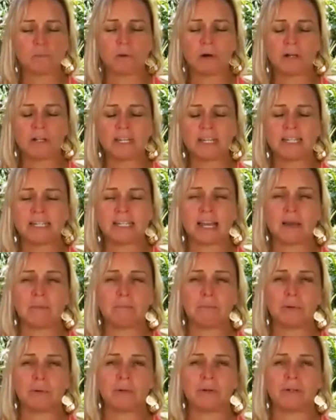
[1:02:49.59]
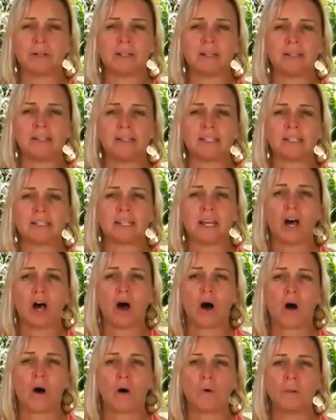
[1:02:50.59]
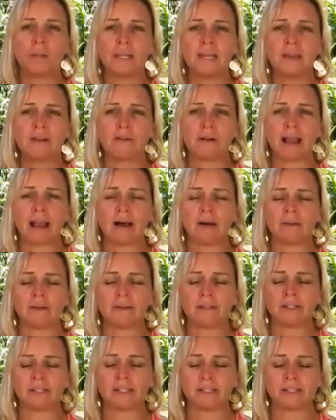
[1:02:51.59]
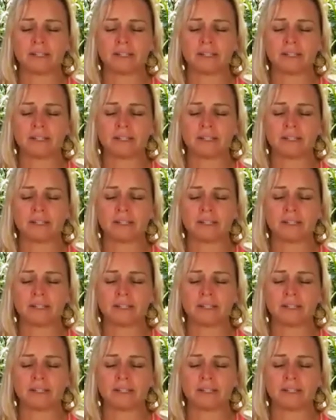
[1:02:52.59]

body temple as holy ground,